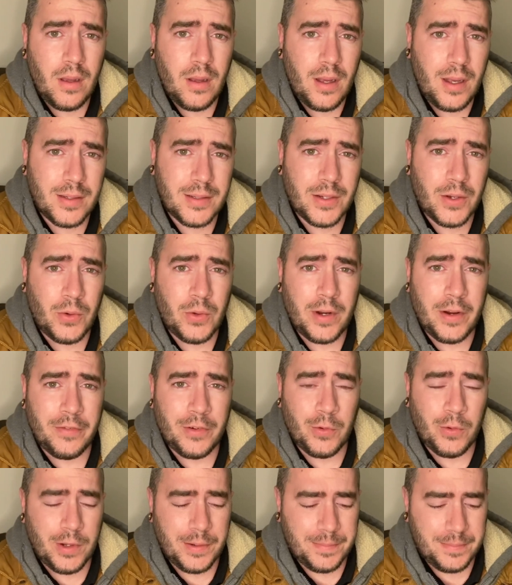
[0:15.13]
going,
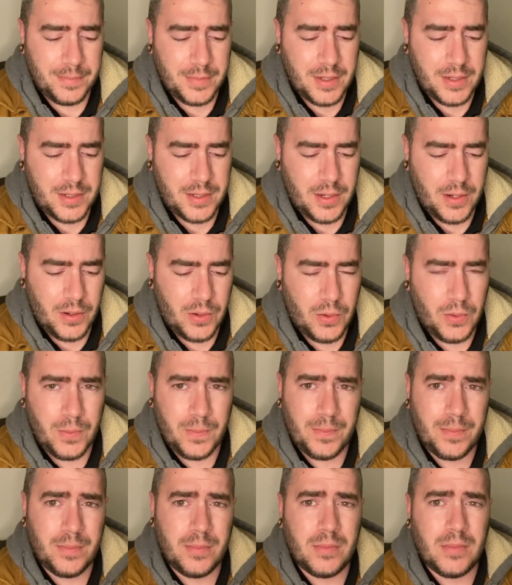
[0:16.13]
everyone? So
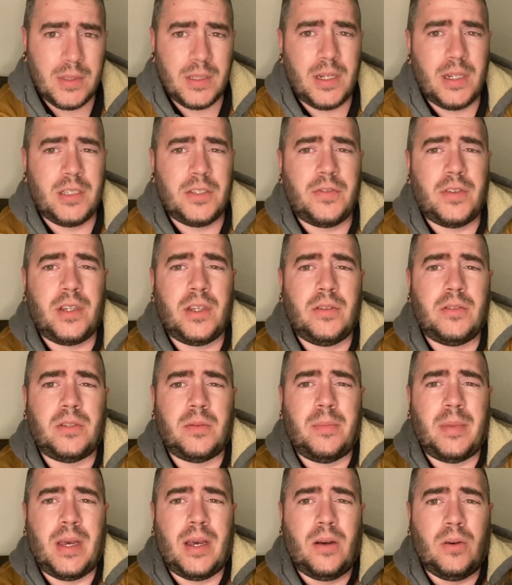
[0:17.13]
today's video is
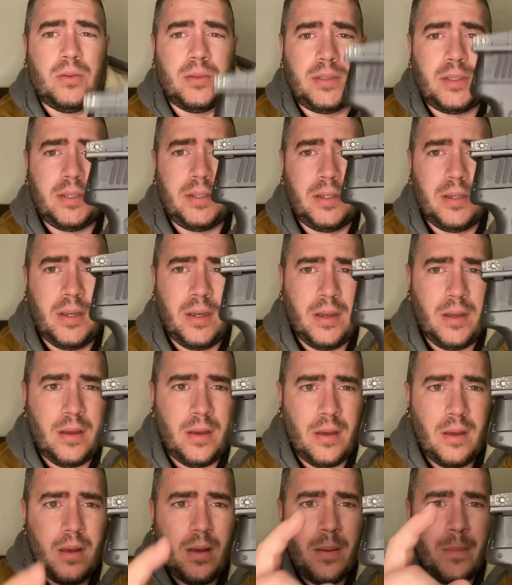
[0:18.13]
about
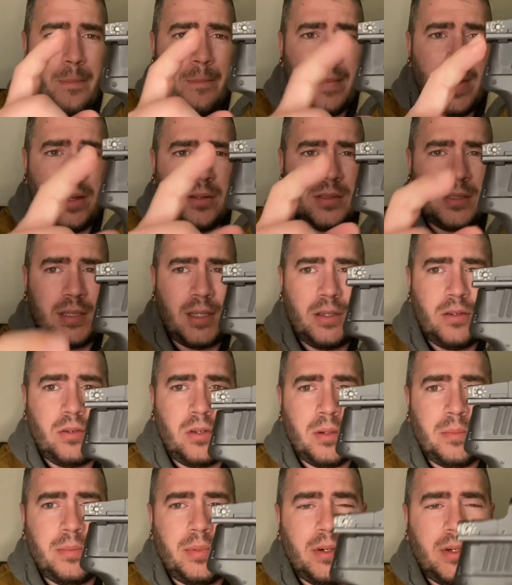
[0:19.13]
mounts that you
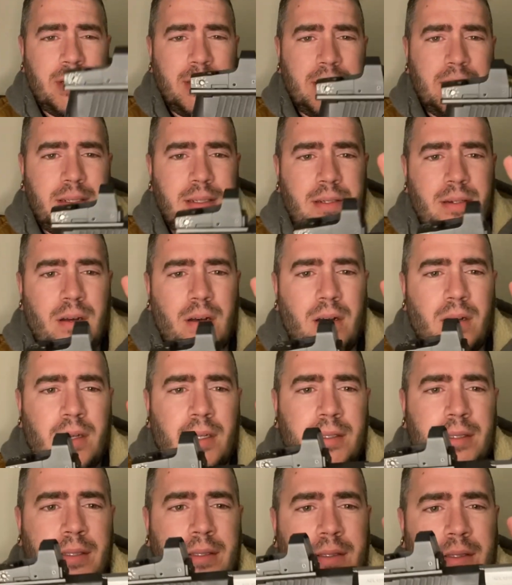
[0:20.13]
can put
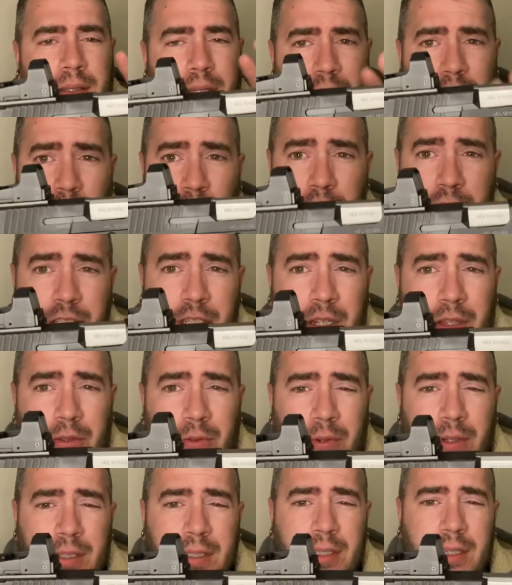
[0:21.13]
on the Taurus
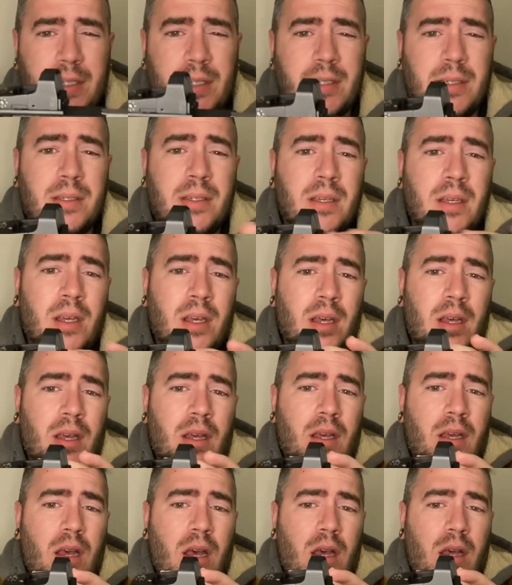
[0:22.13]
G3C.
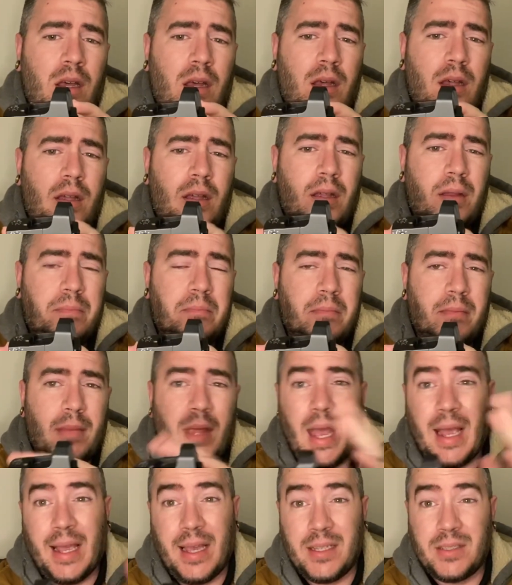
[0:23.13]

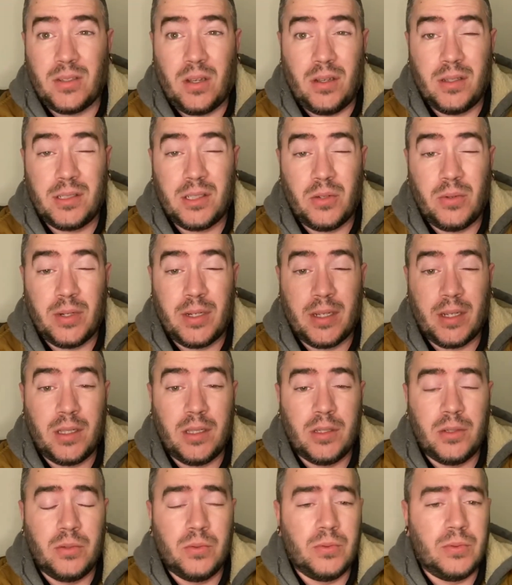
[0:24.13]
I guess also it
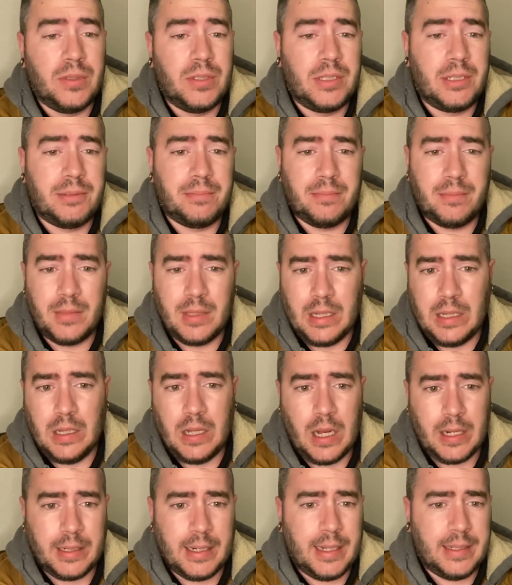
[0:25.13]
includes the
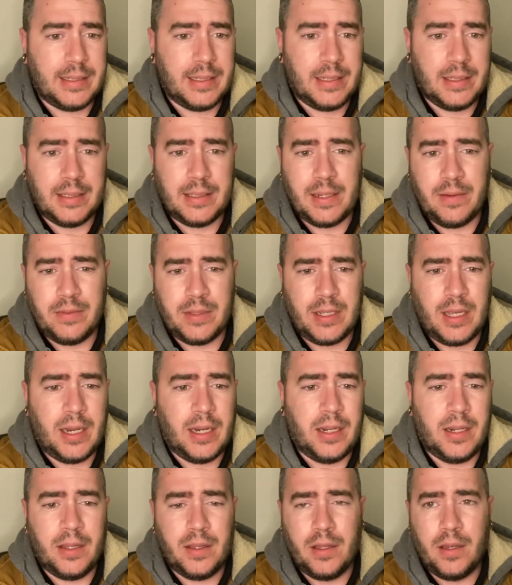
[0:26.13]
Glock 19, 70,
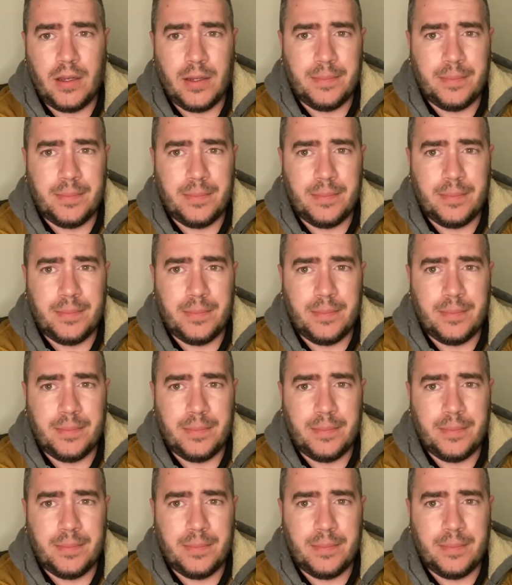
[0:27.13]
any of the,